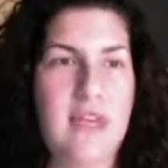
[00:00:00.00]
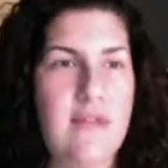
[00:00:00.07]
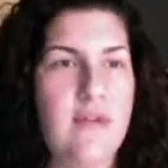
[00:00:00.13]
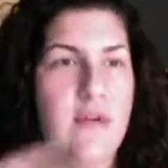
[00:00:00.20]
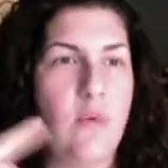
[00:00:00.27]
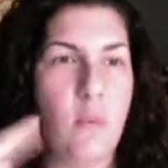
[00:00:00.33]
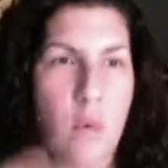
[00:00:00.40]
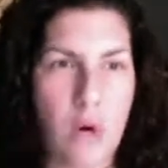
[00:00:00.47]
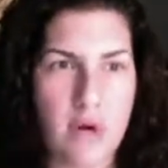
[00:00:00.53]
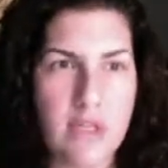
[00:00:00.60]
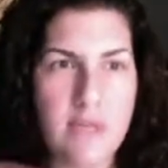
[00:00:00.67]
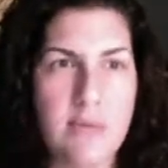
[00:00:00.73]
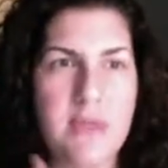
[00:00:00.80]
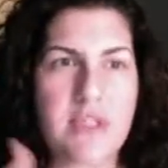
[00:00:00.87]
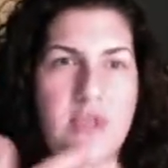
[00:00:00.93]
even
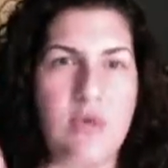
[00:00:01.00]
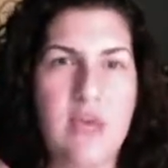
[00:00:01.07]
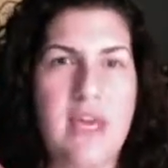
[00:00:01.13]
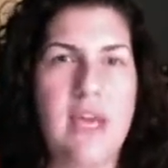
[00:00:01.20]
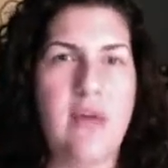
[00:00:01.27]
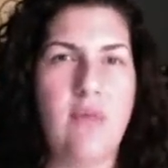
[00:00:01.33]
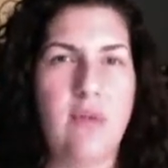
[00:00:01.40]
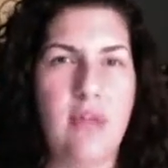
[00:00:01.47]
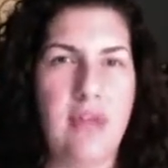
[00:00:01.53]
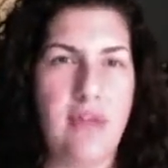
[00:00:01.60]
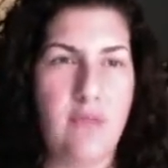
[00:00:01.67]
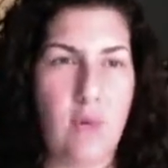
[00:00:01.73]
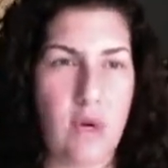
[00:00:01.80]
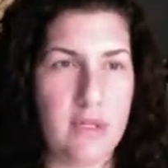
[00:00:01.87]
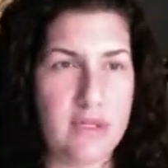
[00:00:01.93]
worse because you can't really
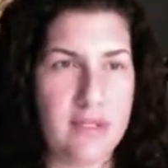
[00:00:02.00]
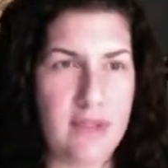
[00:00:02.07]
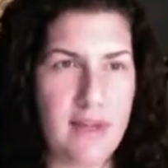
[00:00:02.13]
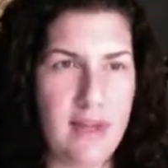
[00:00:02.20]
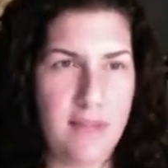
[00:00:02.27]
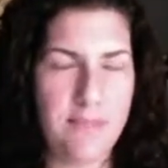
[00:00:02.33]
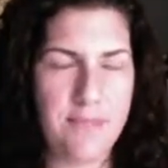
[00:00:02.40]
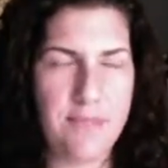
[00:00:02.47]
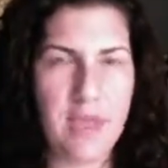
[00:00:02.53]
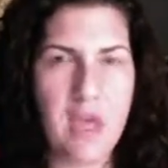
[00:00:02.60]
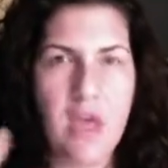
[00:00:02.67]
give words to them.